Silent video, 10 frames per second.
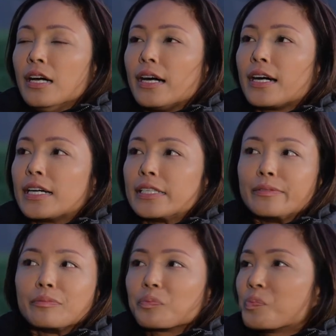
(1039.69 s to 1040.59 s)

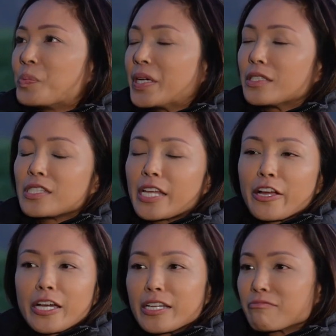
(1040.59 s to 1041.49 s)
But
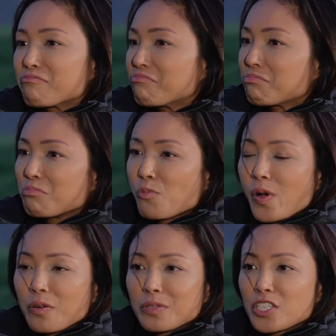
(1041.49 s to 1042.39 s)
Sarah
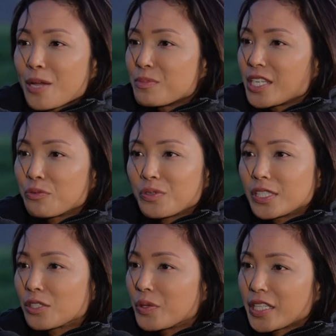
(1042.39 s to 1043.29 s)
jumped in
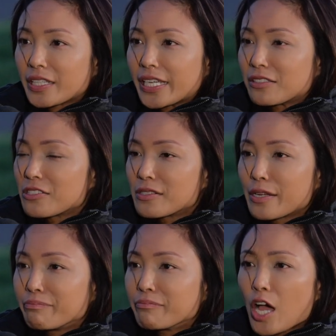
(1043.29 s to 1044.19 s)
really quickly and just
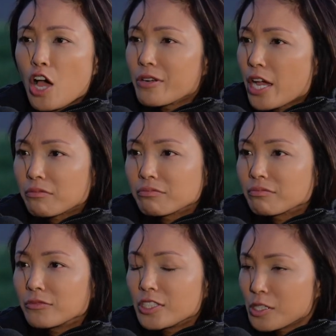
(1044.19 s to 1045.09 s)
said, oh no,
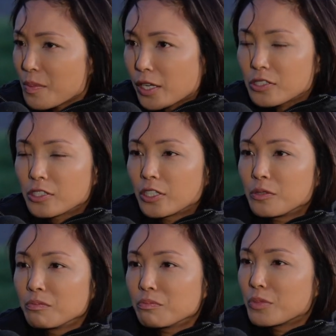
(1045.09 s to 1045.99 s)
she's a monster
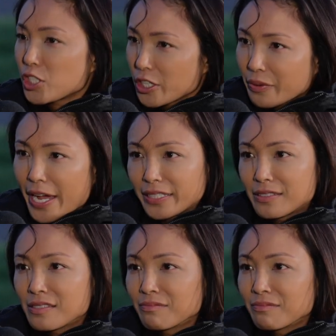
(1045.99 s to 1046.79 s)
girl, but she rides.